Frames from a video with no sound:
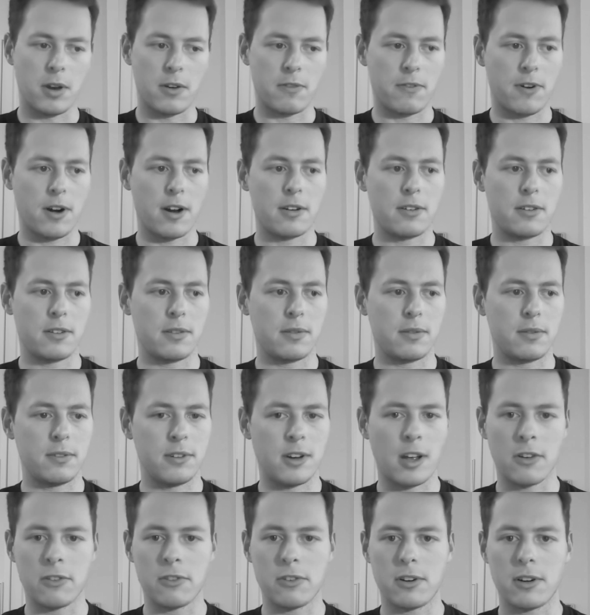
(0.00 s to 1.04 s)
friend
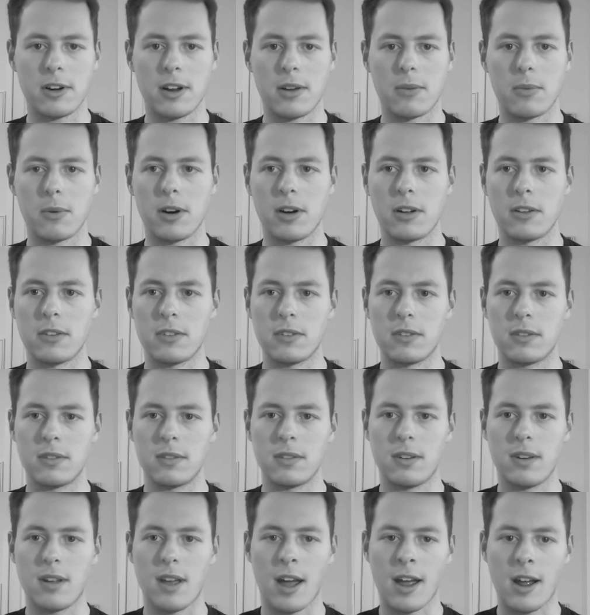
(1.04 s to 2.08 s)
yesterday, where
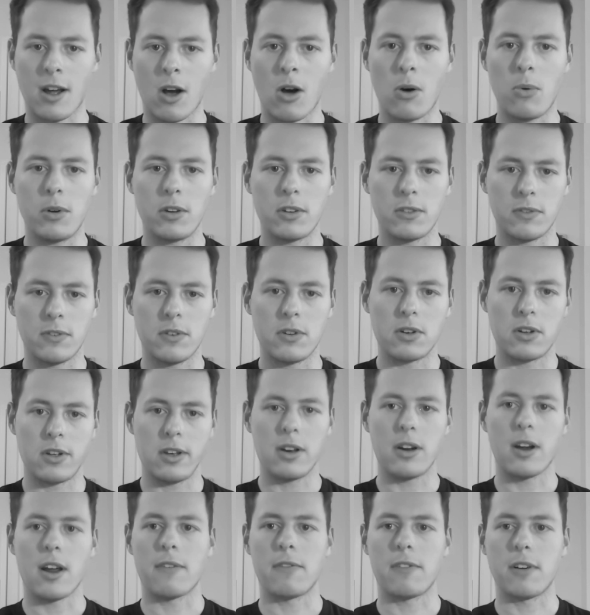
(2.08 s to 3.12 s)
I always feel good
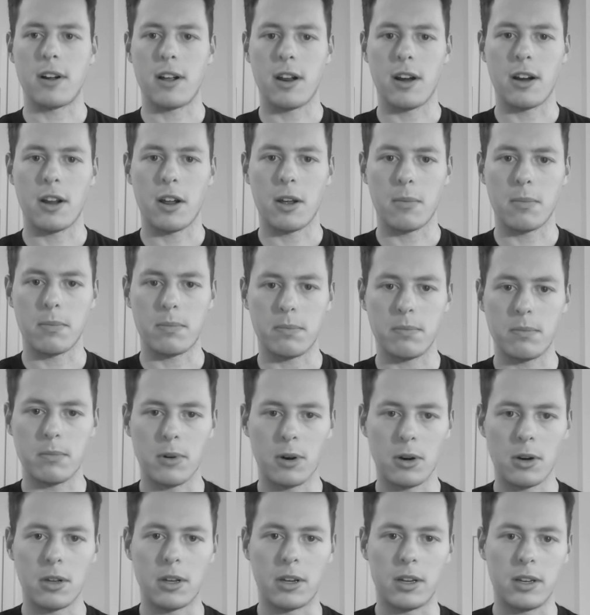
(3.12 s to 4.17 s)
after getting up
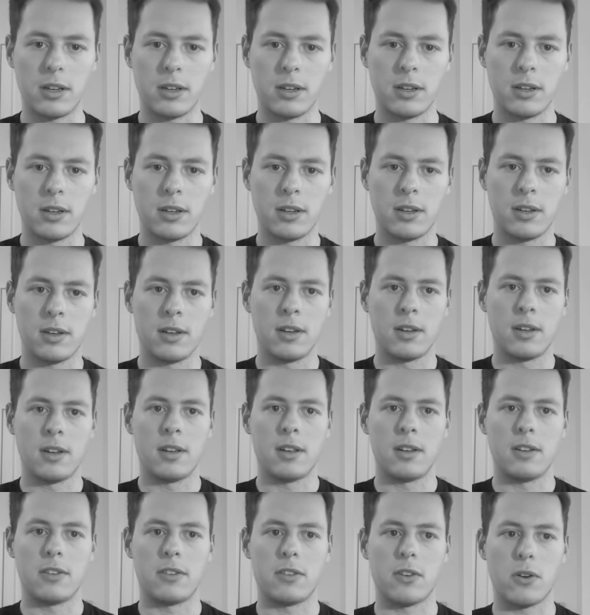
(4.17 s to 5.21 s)
early.
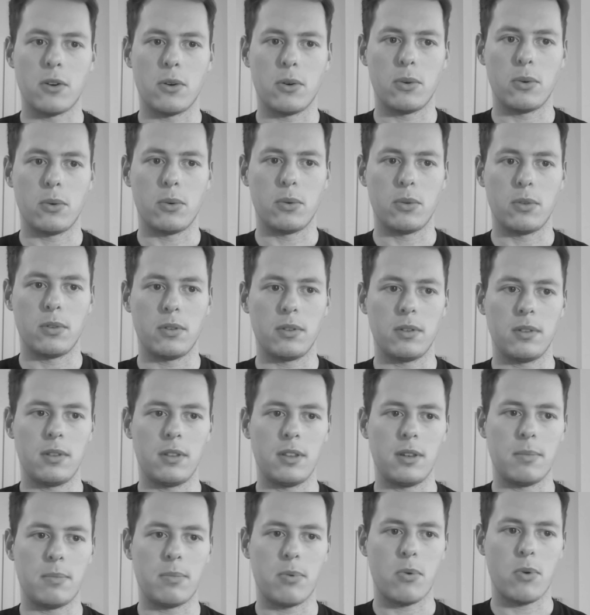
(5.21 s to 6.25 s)
So the
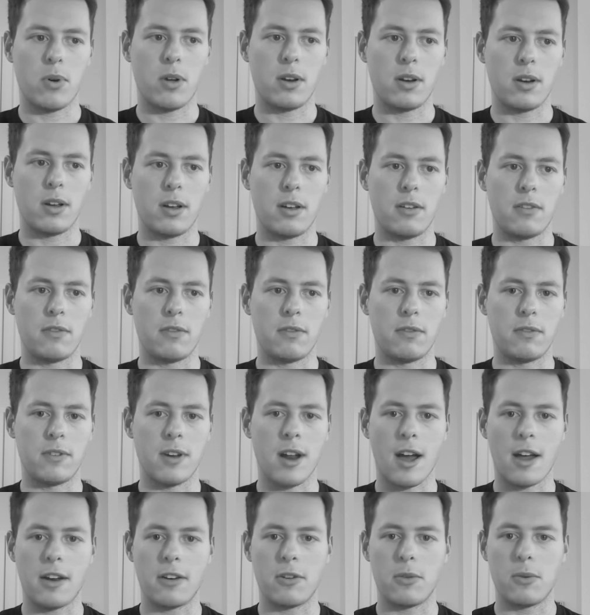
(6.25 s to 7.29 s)
point of
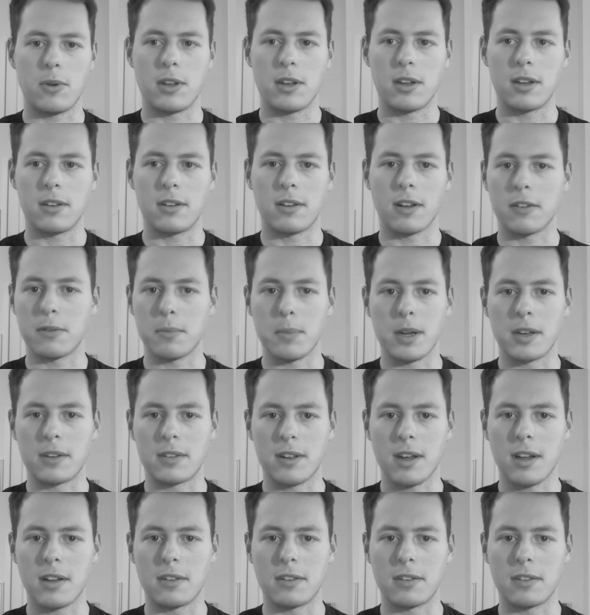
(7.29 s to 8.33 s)
not doing it doesn't make
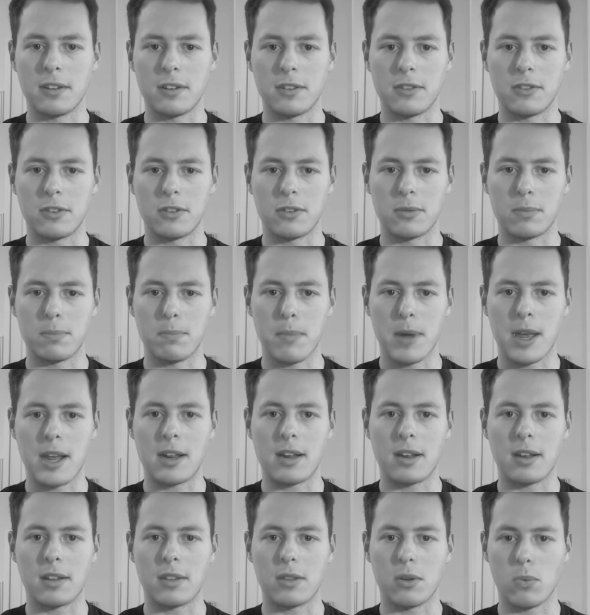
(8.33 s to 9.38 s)
sense. It's just
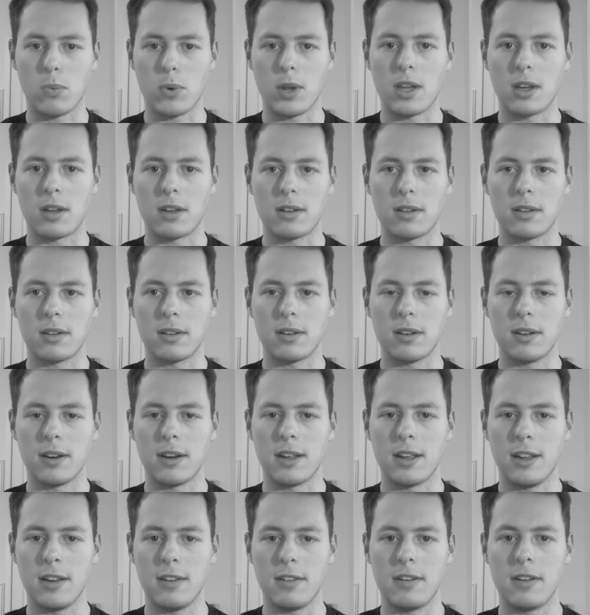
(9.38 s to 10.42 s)
making the weak and
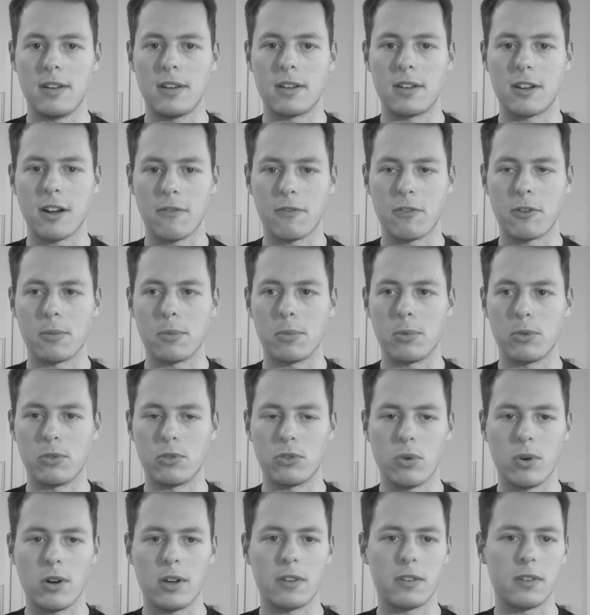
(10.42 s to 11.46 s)
easy, comfortable
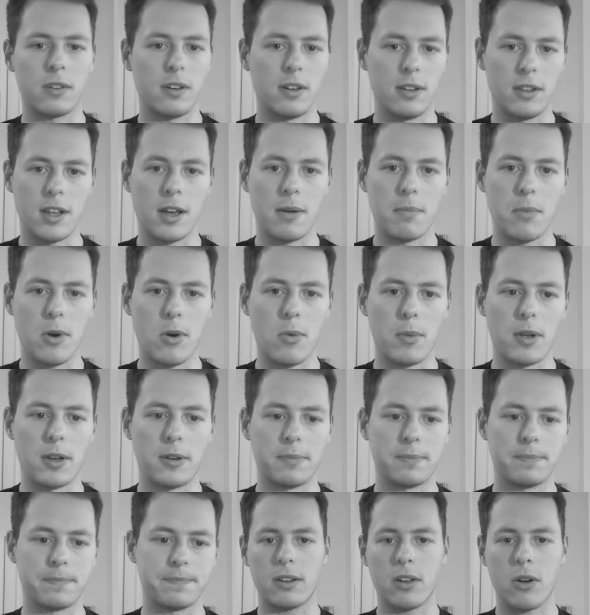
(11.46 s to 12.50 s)
choice in that moment.
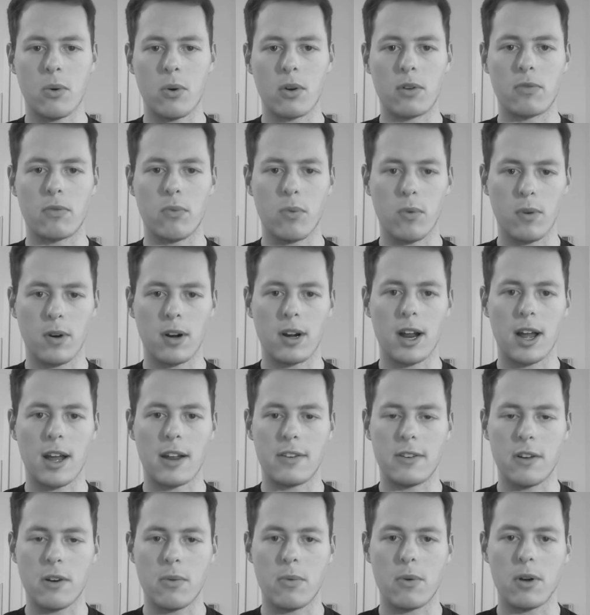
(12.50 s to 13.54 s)
Going forward, I
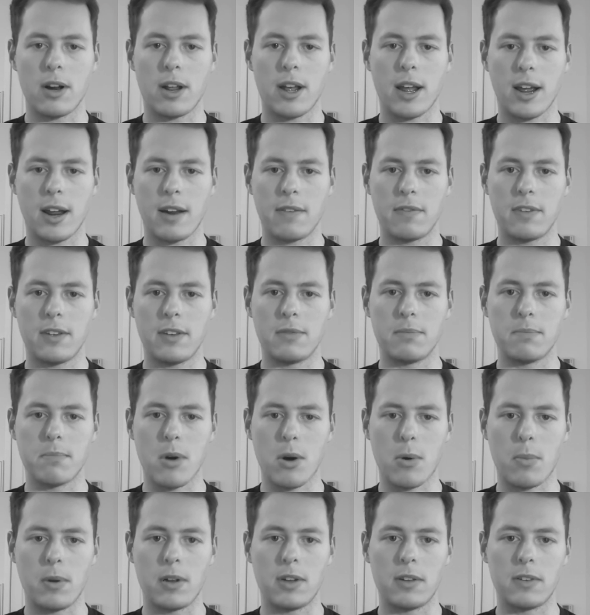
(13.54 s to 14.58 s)
don't want to have these
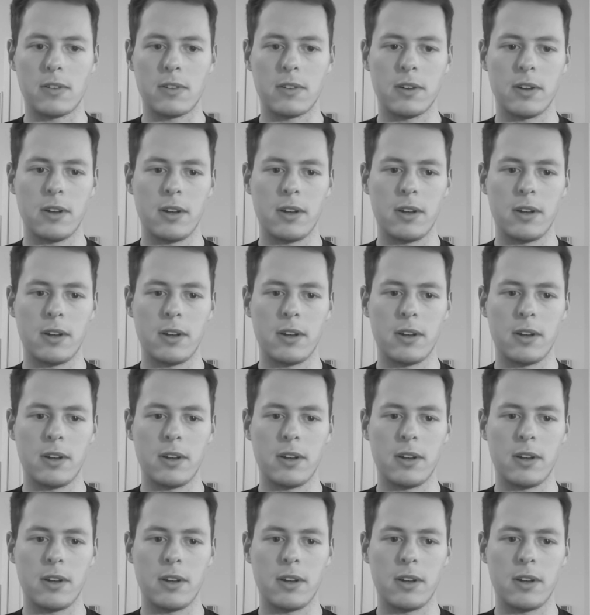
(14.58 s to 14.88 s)
moments